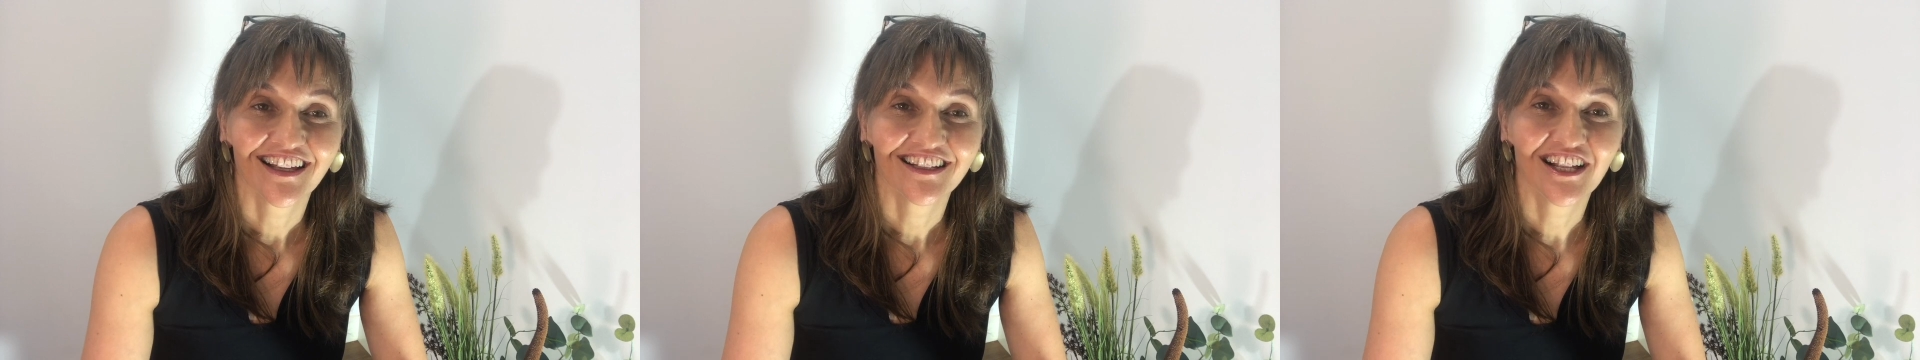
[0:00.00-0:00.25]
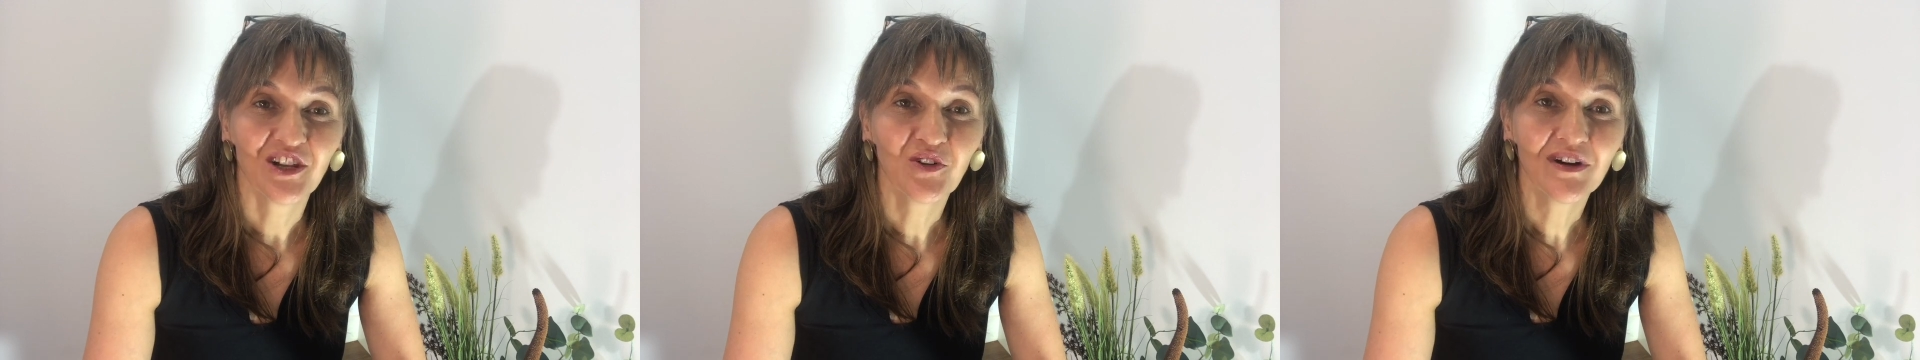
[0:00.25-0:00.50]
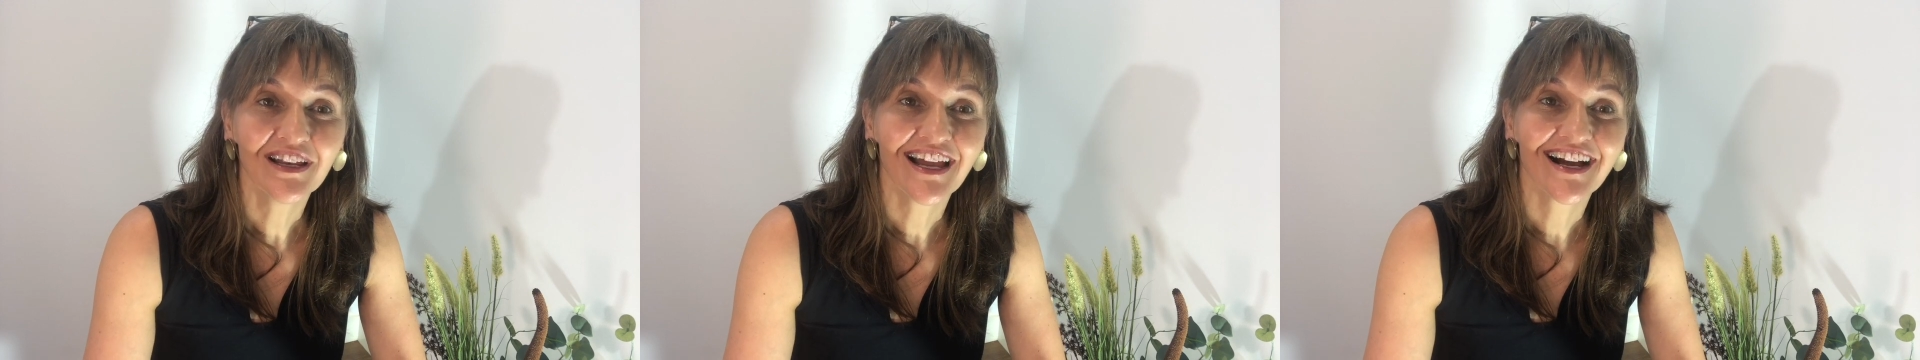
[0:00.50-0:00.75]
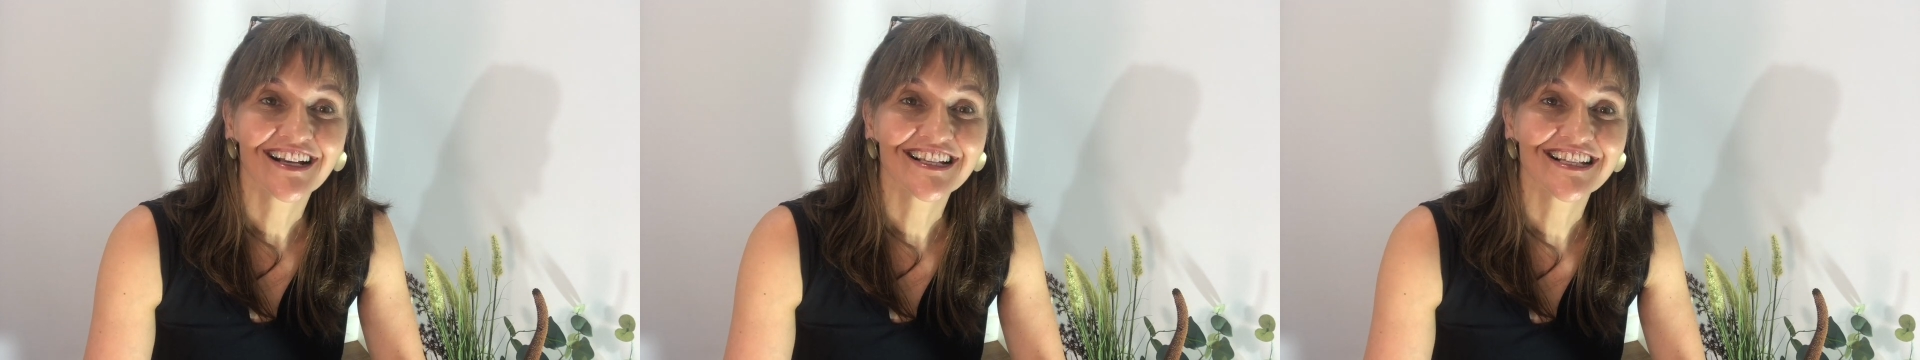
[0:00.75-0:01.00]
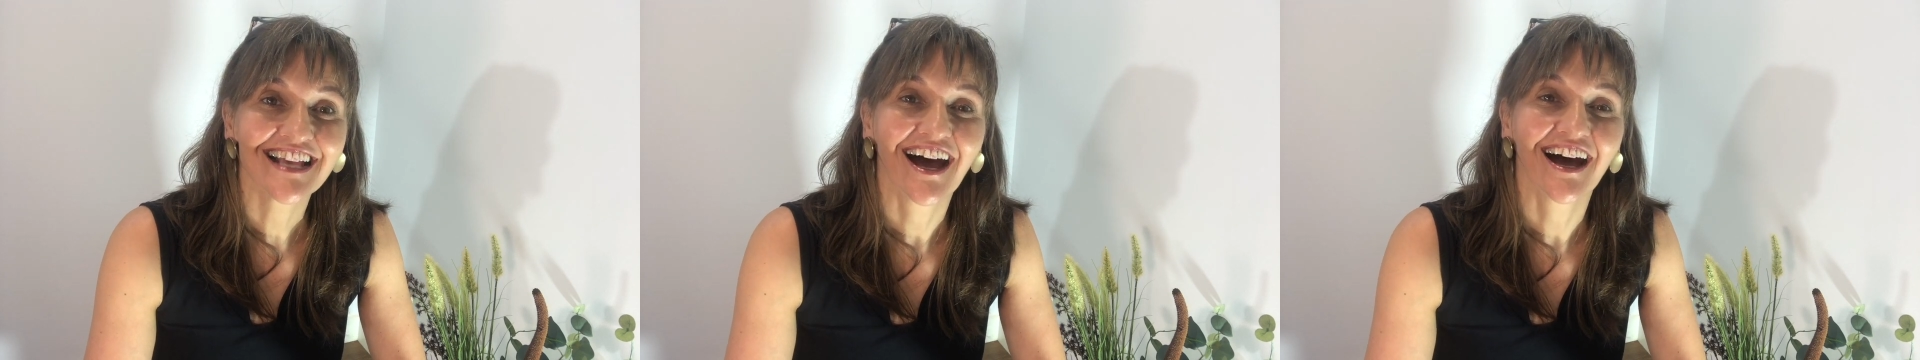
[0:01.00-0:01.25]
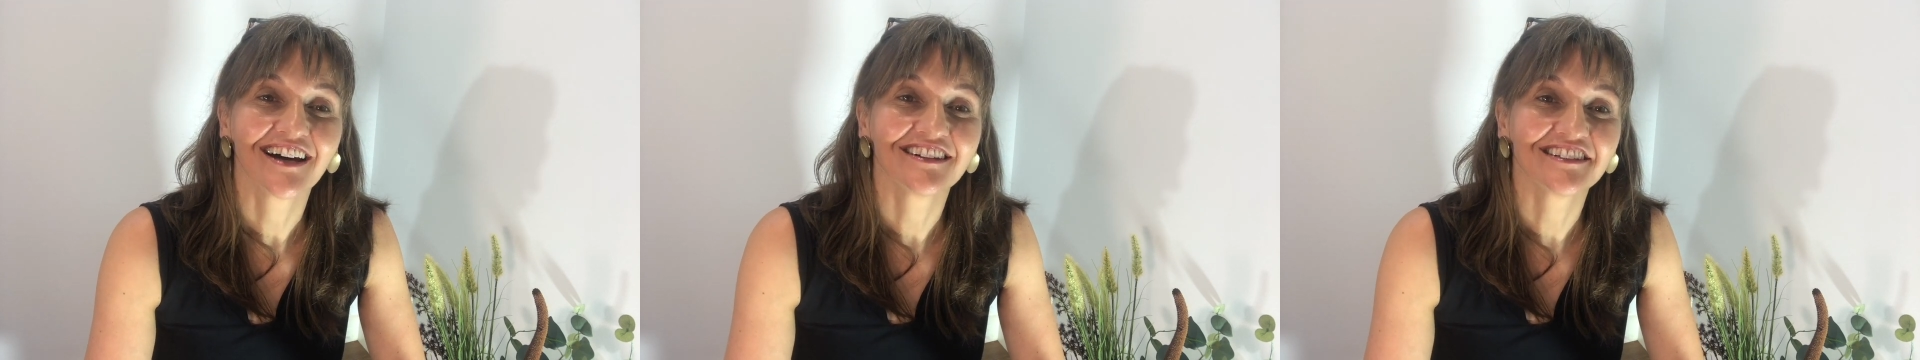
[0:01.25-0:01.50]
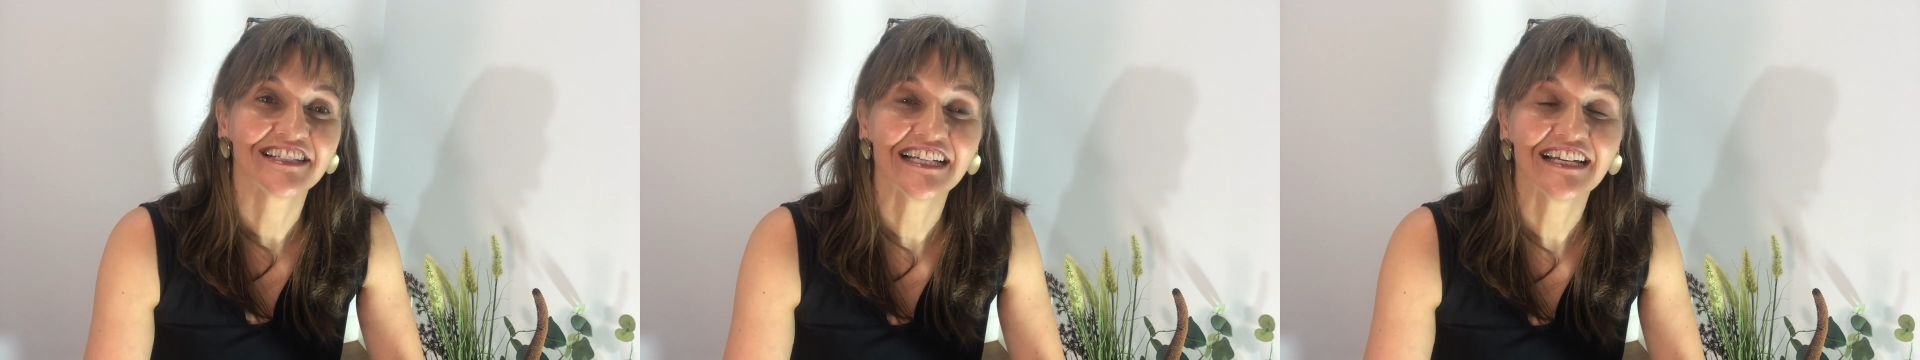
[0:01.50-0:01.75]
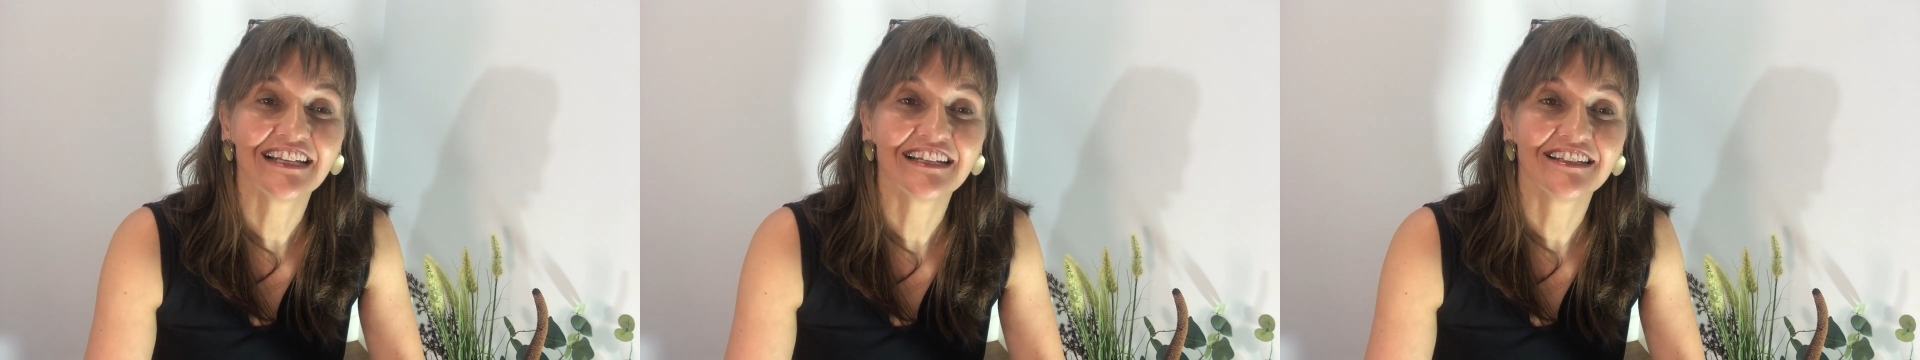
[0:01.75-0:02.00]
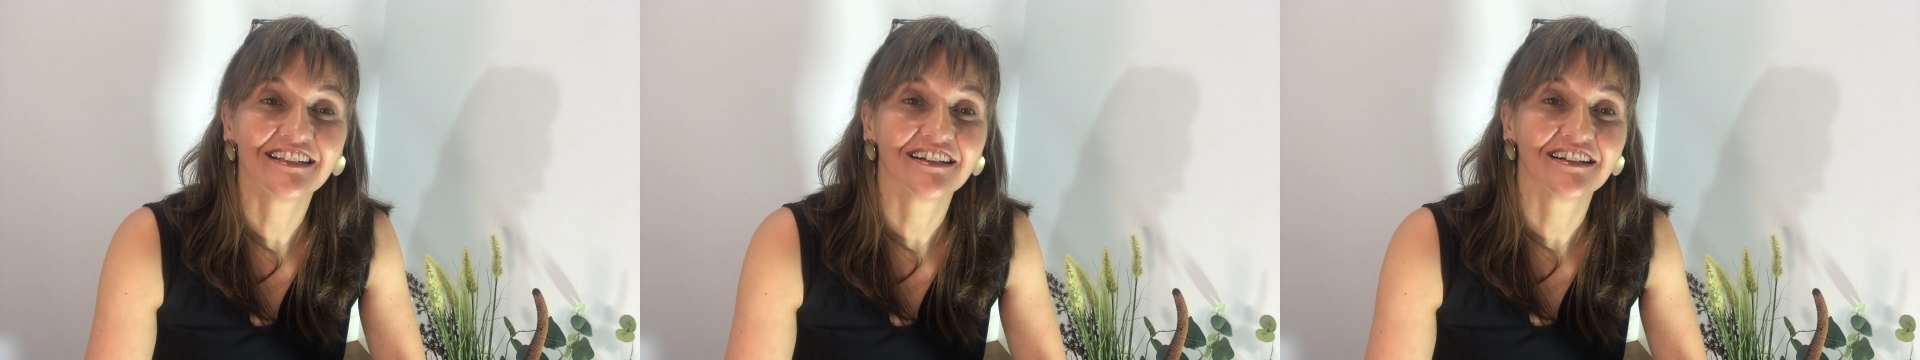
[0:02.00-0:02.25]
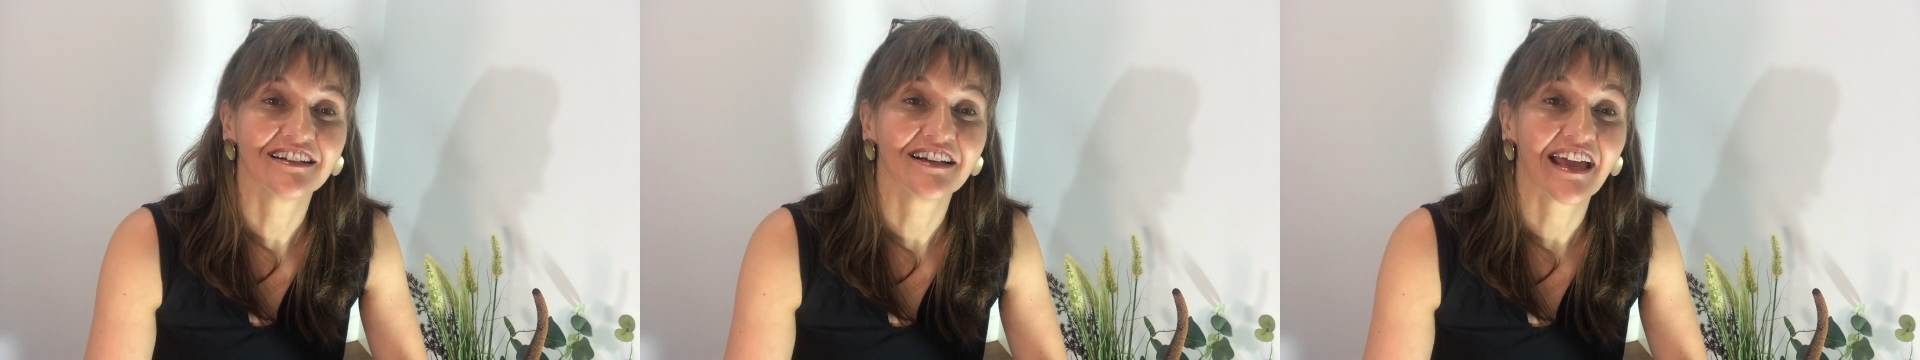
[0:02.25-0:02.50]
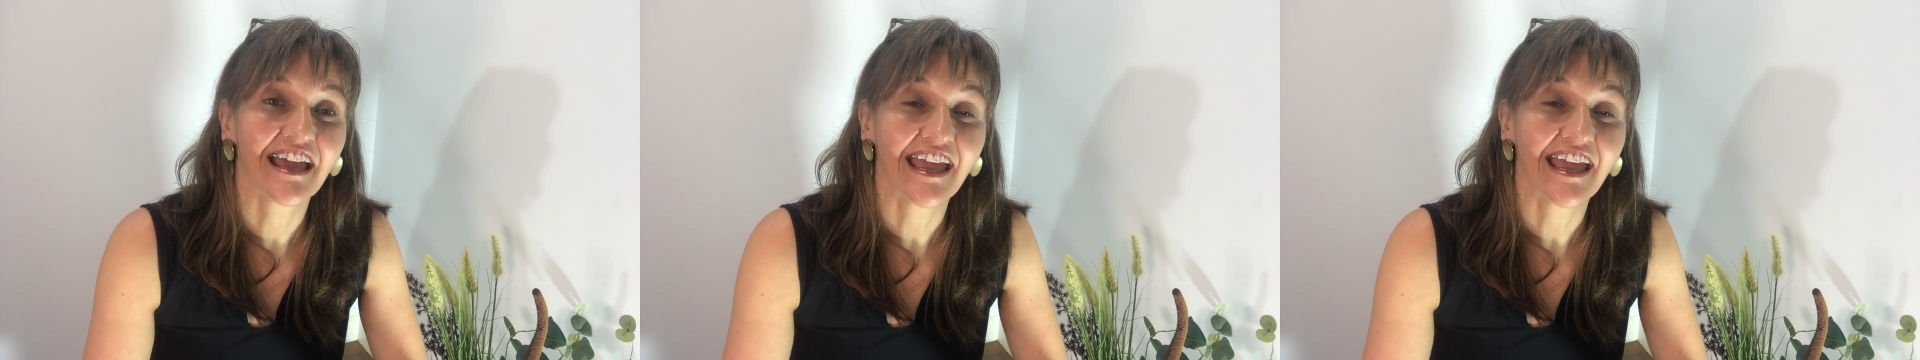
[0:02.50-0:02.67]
The lower lungs are really the